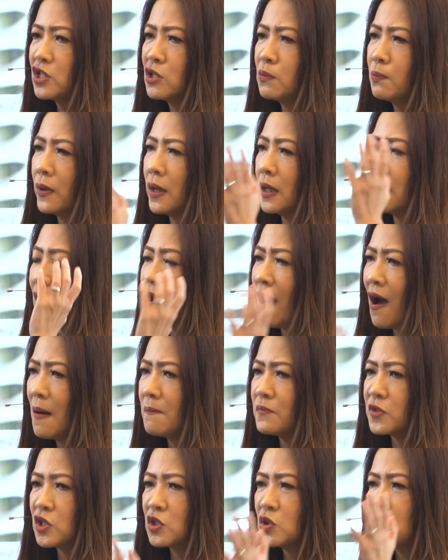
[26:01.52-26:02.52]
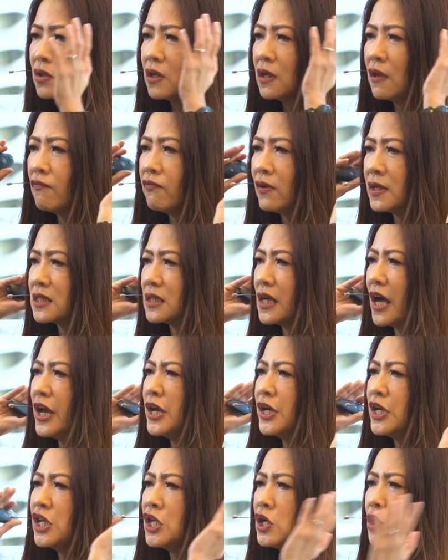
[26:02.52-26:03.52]
Spirit comes to give us a
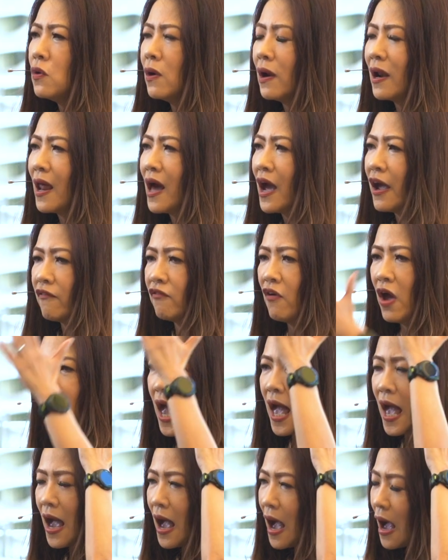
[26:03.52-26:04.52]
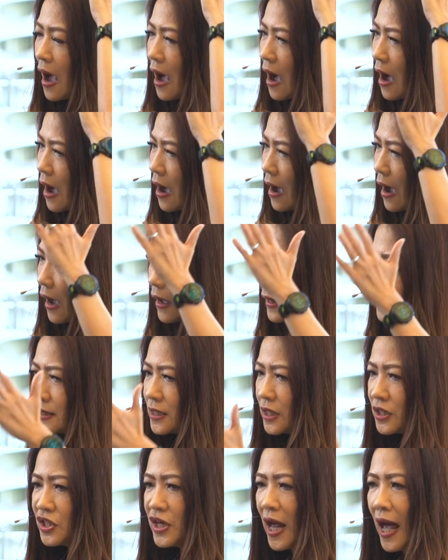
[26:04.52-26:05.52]
new life.
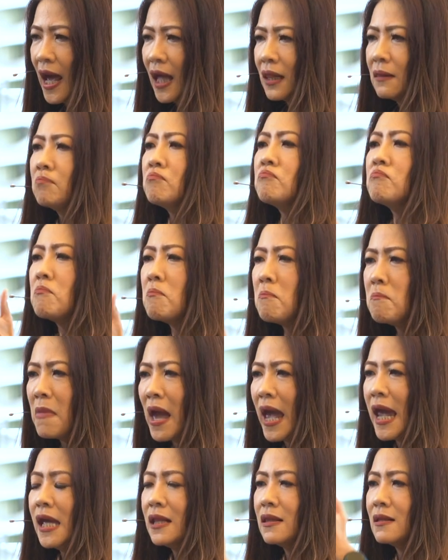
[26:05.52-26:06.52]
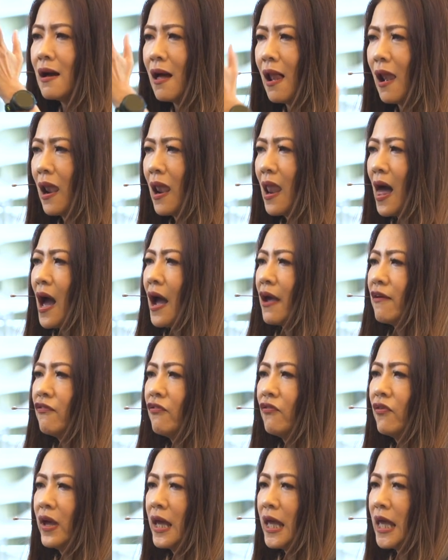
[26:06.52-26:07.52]
The dead made alive
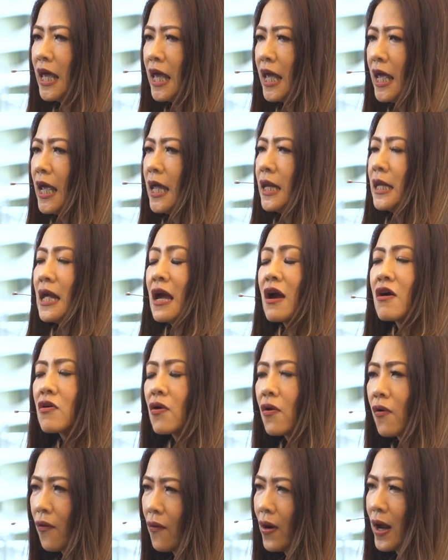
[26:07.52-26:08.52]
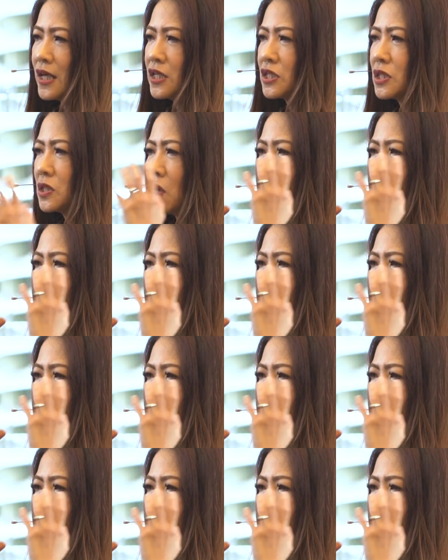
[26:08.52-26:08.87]
in Christ.